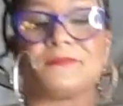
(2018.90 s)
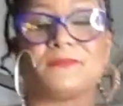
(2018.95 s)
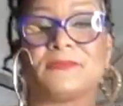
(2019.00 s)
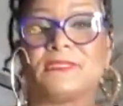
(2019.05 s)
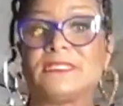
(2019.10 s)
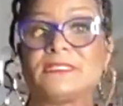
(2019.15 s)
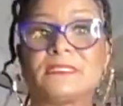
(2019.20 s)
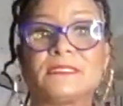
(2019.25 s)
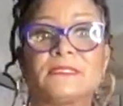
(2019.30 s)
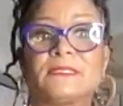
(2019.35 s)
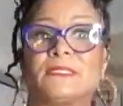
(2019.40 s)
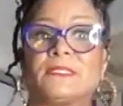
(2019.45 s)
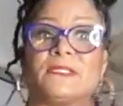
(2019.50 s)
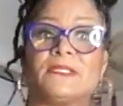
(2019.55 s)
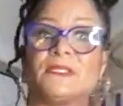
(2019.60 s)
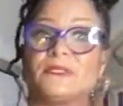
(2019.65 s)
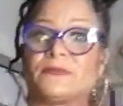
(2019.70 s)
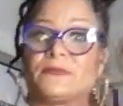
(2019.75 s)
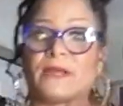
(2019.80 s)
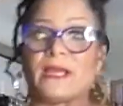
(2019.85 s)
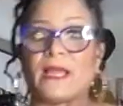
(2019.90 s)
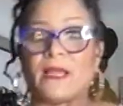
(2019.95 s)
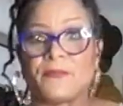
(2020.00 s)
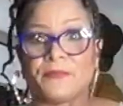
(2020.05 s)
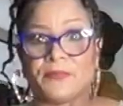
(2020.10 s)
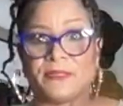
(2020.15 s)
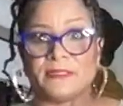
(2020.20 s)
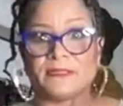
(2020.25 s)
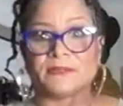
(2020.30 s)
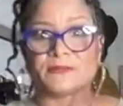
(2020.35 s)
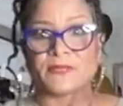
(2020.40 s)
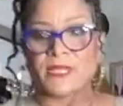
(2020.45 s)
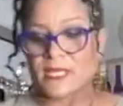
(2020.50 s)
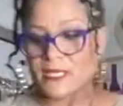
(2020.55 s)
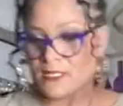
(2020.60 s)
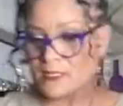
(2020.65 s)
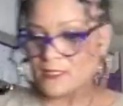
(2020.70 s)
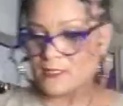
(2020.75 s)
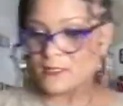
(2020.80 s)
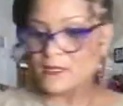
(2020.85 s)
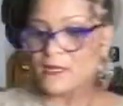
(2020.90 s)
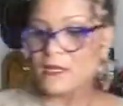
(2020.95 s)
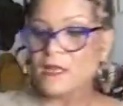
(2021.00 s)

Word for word: this is a year-round piece right here.